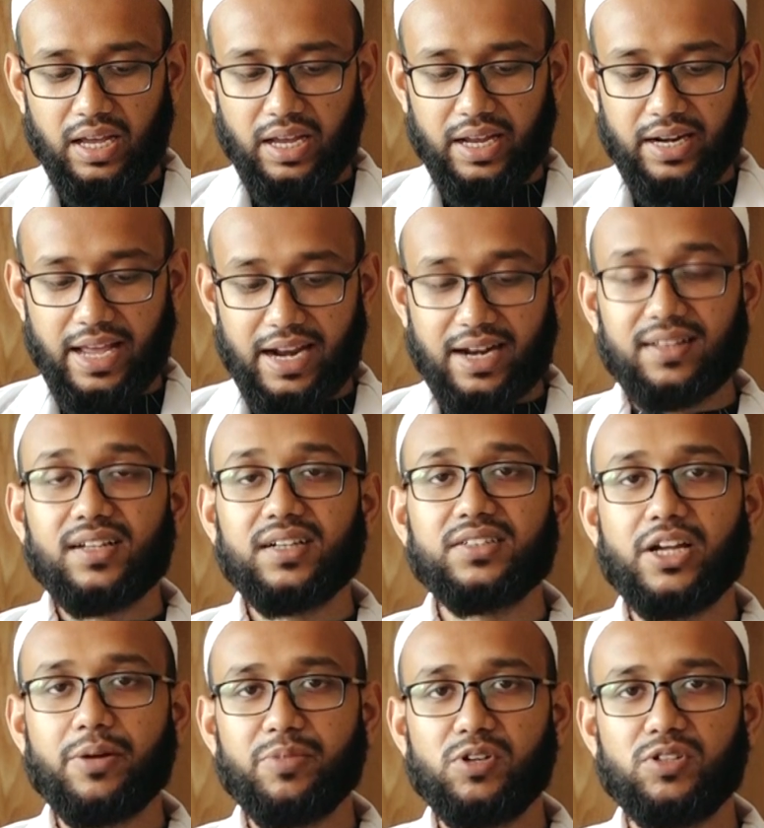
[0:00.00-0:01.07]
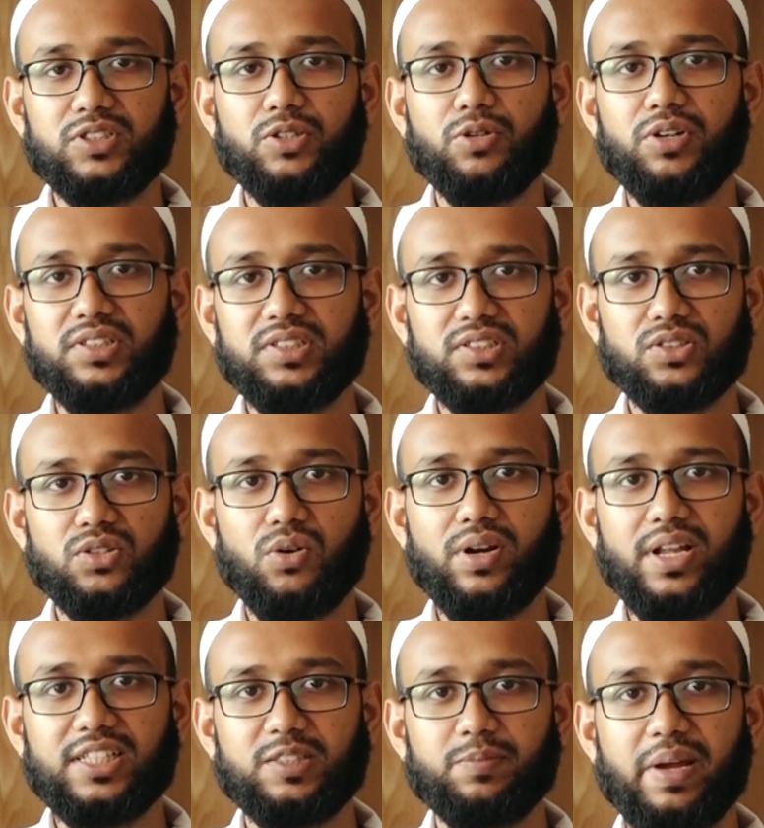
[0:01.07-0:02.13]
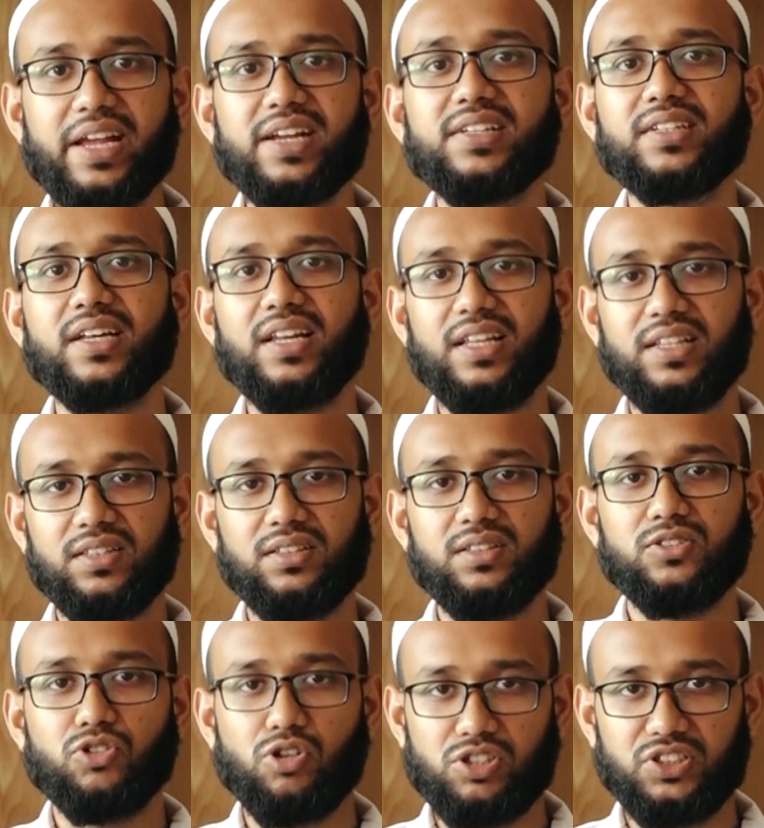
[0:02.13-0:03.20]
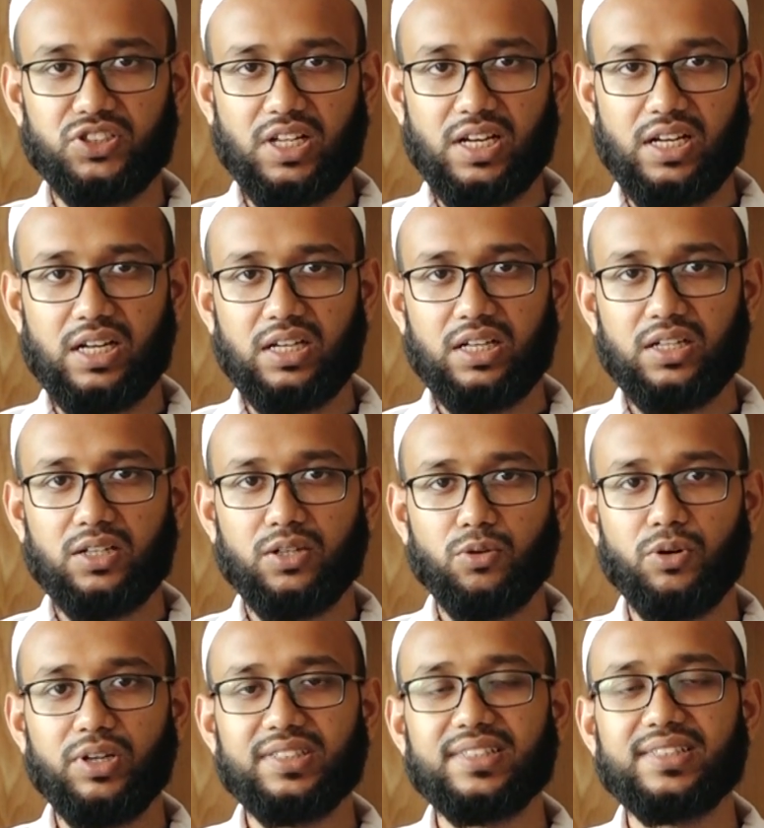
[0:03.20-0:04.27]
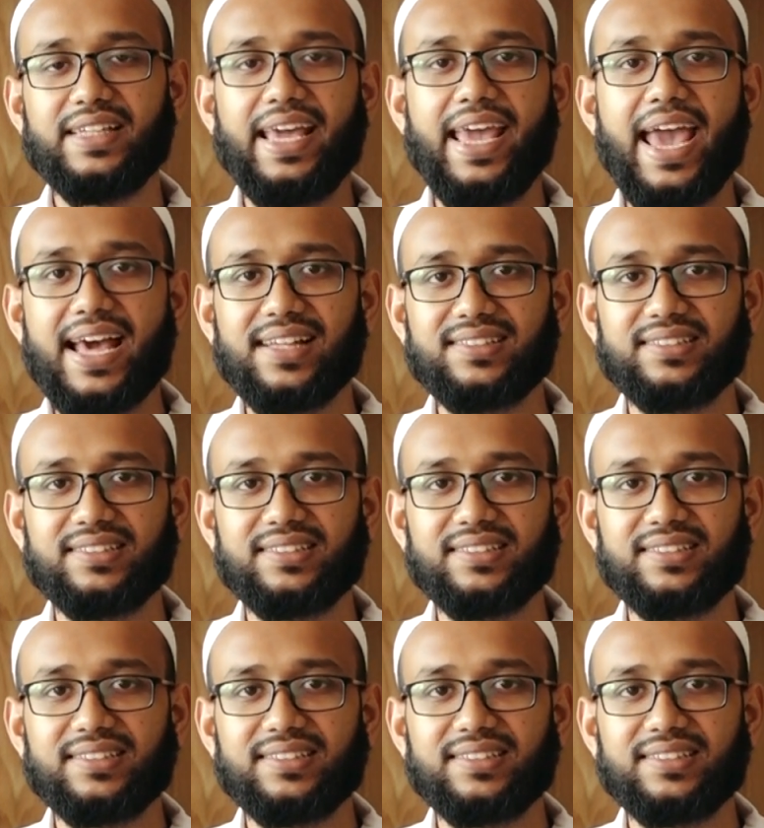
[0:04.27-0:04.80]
And another terminology which is known as ventral and dorsal, which is as